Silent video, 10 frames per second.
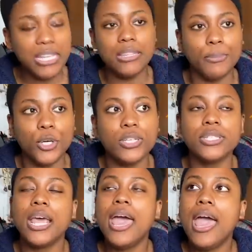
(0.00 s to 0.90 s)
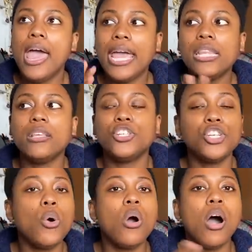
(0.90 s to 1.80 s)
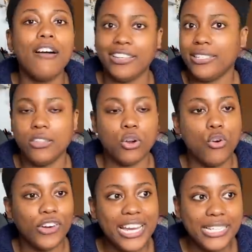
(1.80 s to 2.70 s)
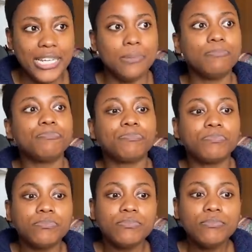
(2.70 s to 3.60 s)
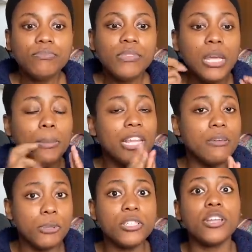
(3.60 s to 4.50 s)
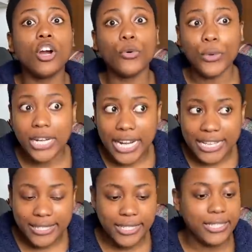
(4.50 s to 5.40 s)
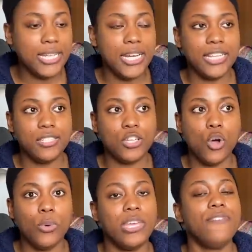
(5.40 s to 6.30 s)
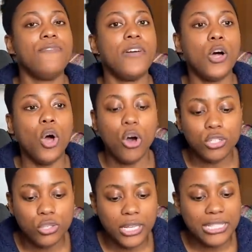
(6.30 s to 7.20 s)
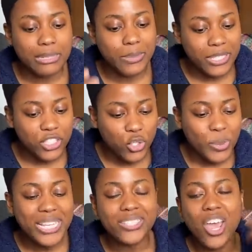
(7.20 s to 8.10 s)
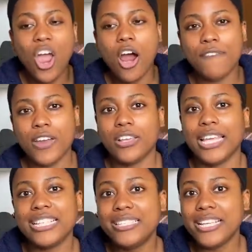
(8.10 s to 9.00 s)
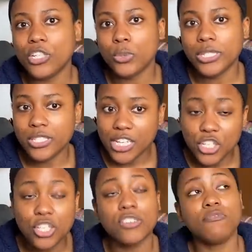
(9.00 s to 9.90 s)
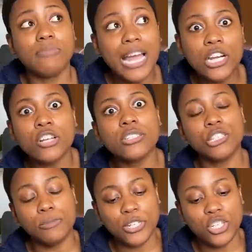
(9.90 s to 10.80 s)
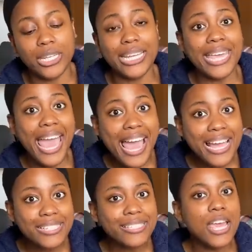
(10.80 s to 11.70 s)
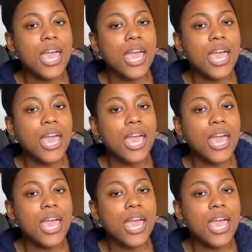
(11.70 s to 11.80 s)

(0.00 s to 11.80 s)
in the books. In the show, obviously, they're over 18. But in the books, they are written as 16. And so they felt also like some of these tweets are very like sexualization of minors, especially like Kaz.